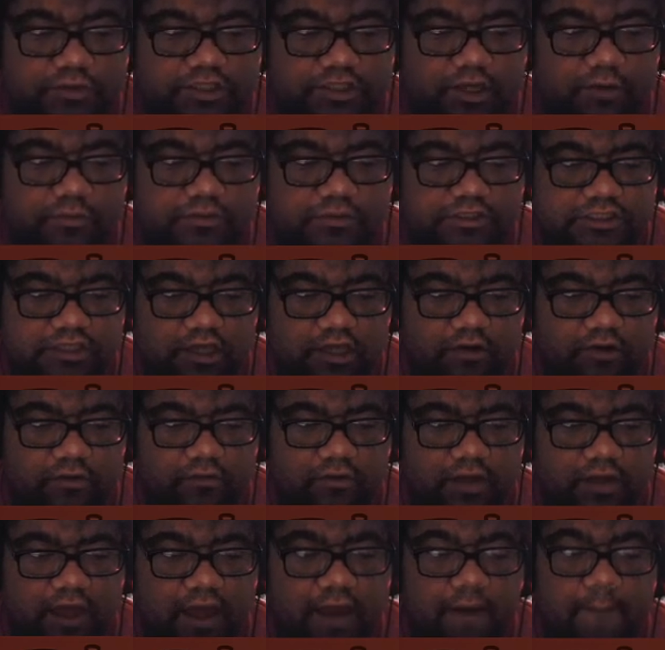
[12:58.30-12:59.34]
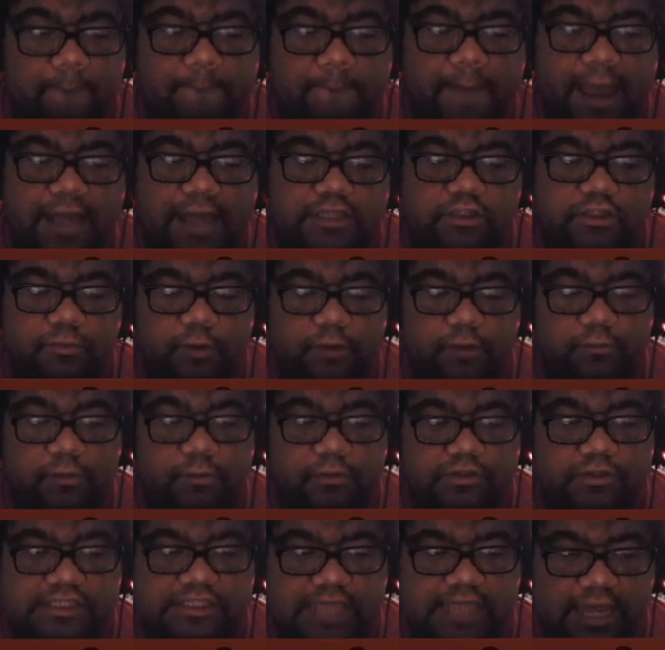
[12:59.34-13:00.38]
So. Back to what we were
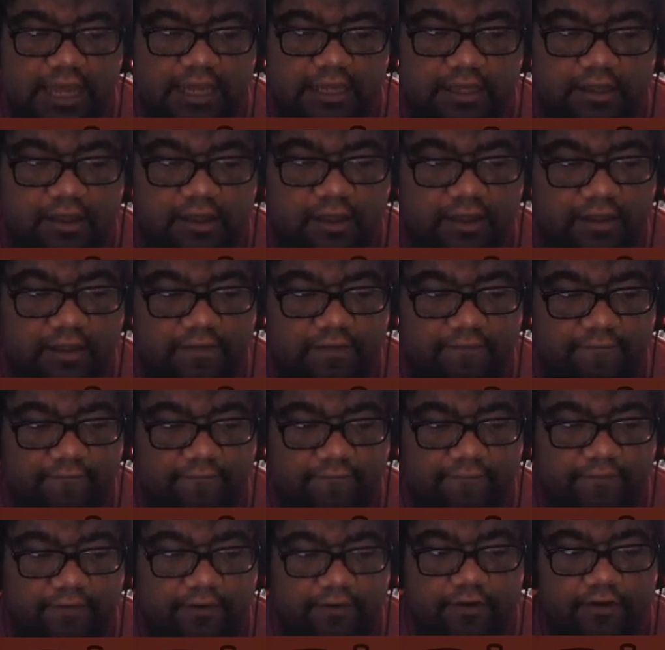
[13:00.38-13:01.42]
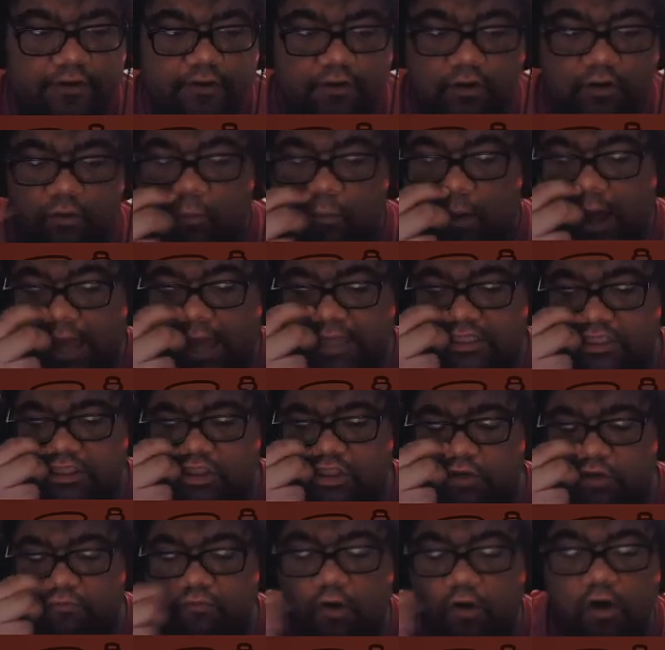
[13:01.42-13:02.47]
saying. Why is it
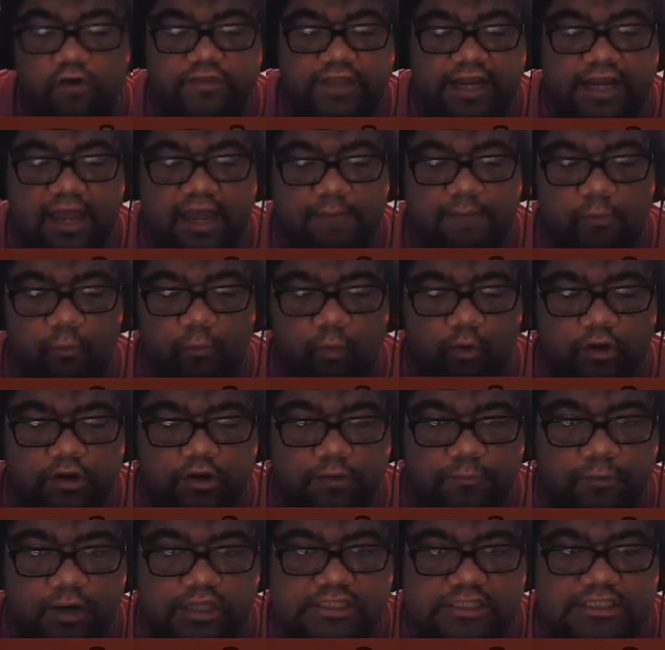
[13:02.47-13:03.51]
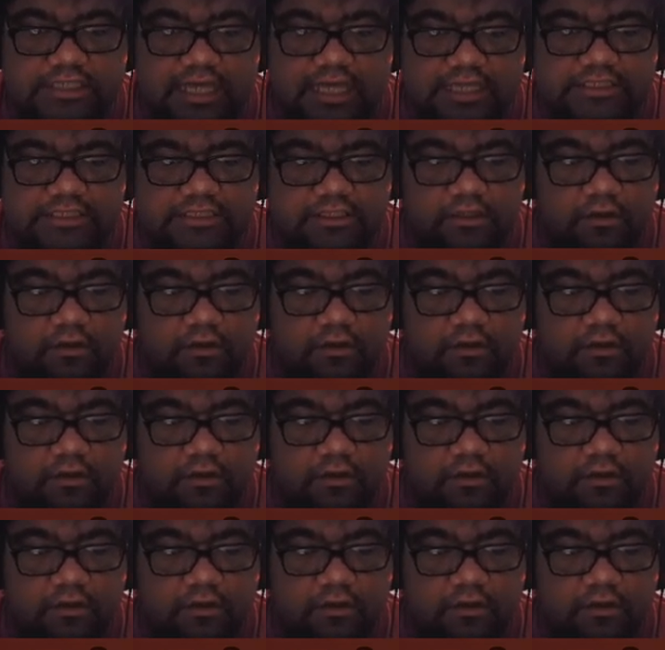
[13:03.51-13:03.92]
so wrong that I am a warrior princess?